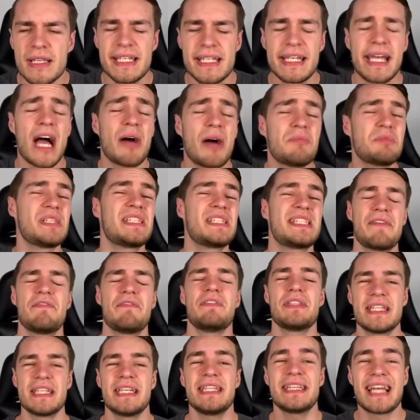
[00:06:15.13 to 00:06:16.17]
to get up to
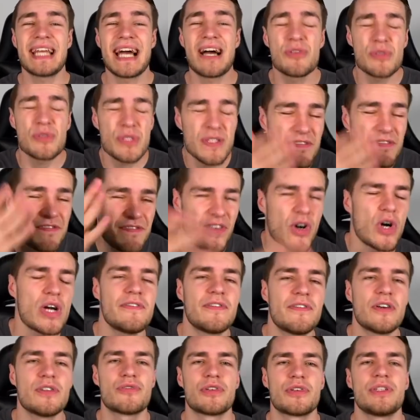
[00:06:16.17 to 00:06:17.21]

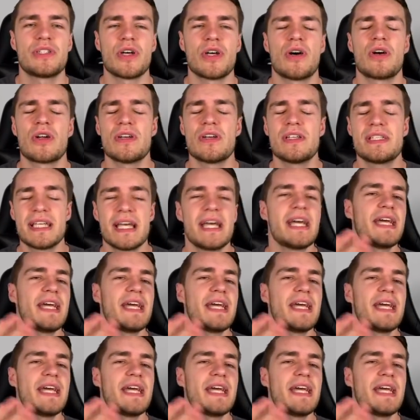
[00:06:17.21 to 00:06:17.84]
$17,500